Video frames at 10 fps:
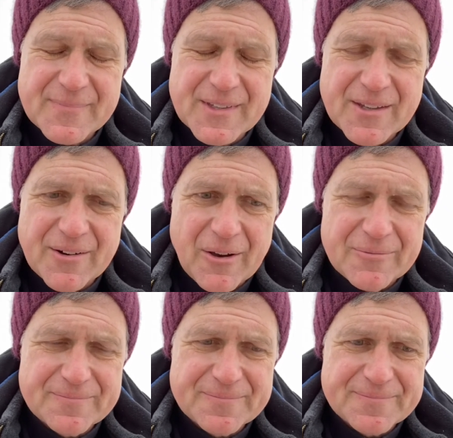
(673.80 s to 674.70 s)
You know,
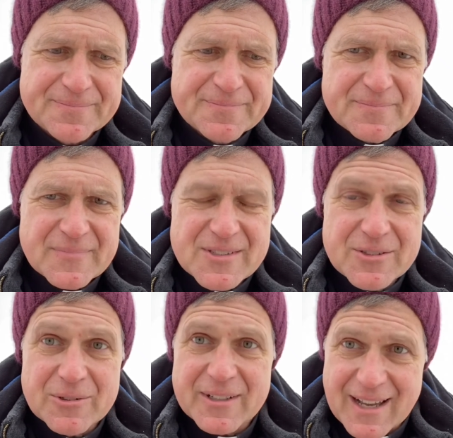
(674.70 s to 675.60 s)

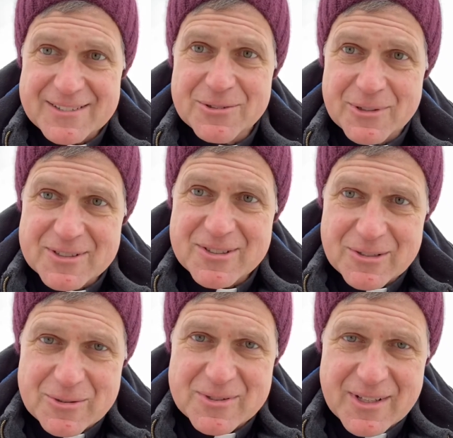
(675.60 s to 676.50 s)
certainly not to
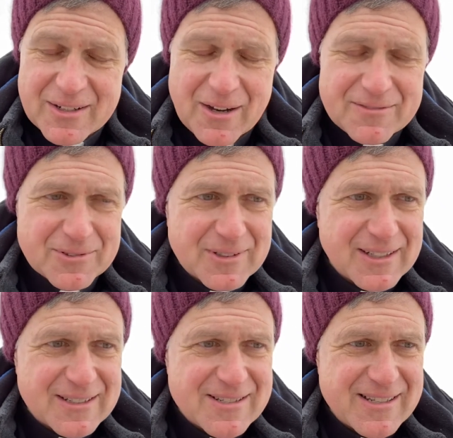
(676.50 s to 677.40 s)
excuse that awful
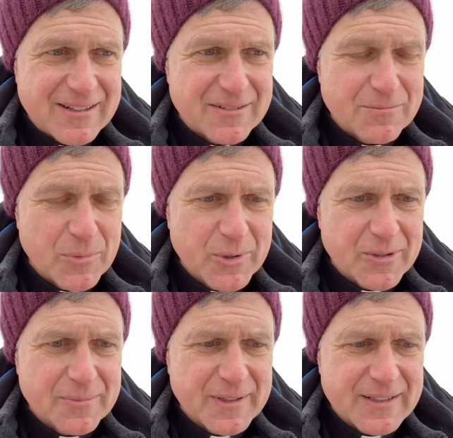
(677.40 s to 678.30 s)
sin of
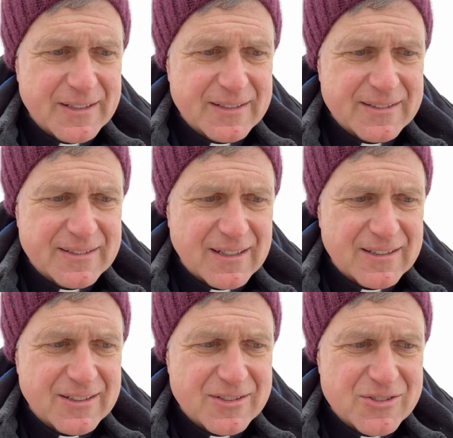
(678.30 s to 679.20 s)
murder, but
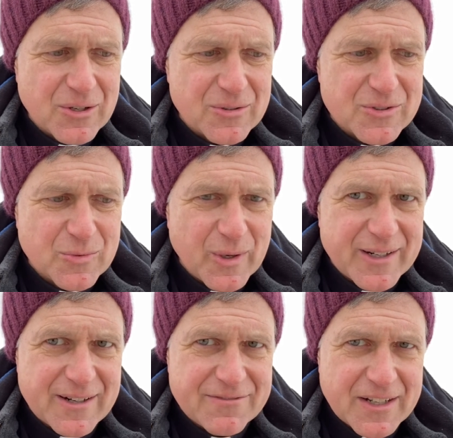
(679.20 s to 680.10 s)
it shows what
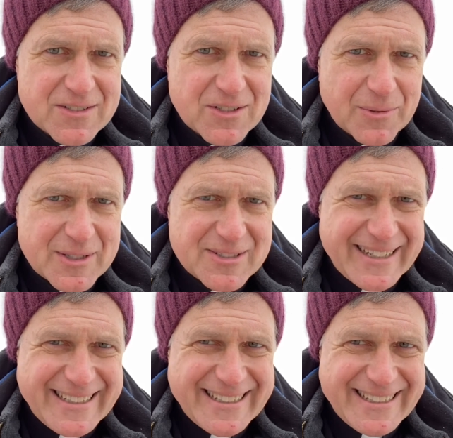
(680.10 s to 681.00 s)
an offense to one's
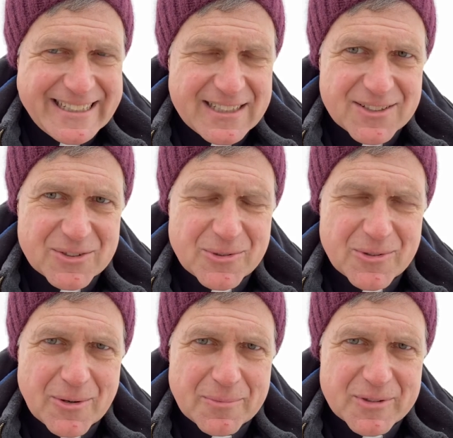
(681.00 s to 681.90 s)
dignity can do
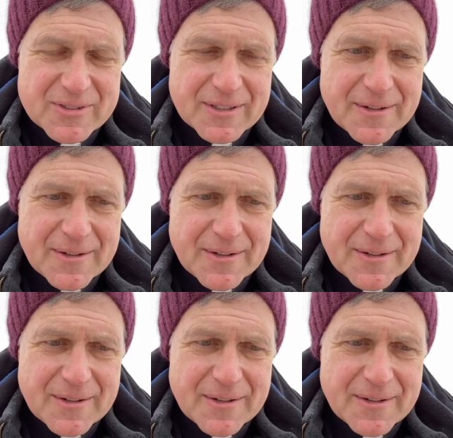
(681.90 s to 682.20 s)
to a person.